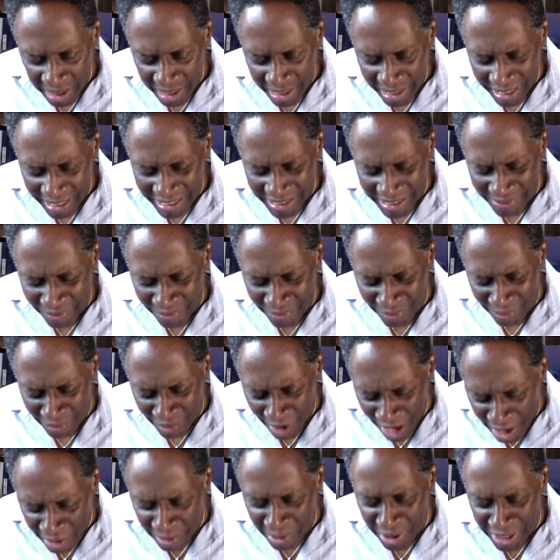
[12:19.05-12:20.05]
is
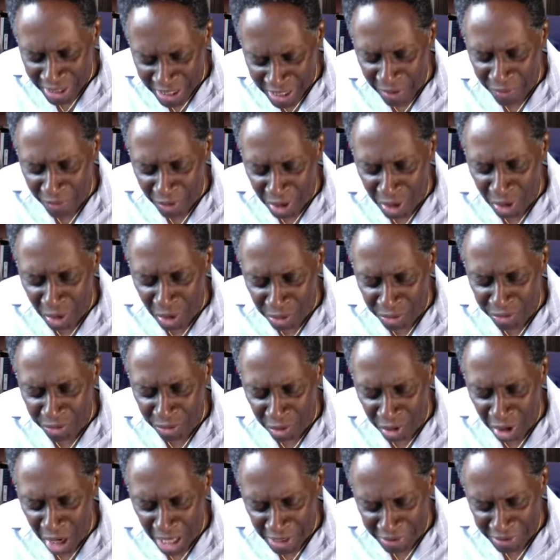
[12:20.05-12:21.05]
very difficult
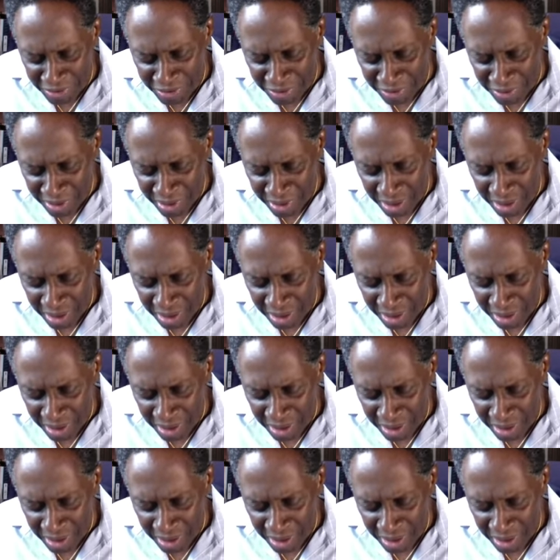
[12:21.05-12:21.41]
for us.